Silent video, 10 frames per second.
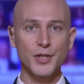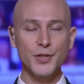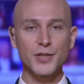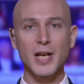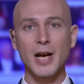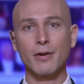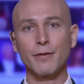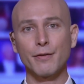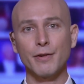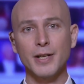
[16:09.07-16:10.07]
new
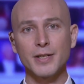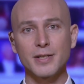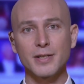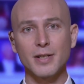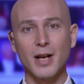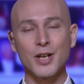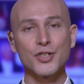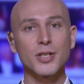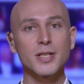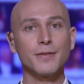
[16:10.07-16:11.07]
tariff threats
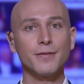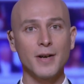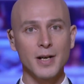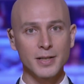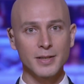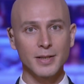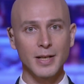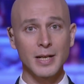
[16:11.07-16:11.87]
unjustified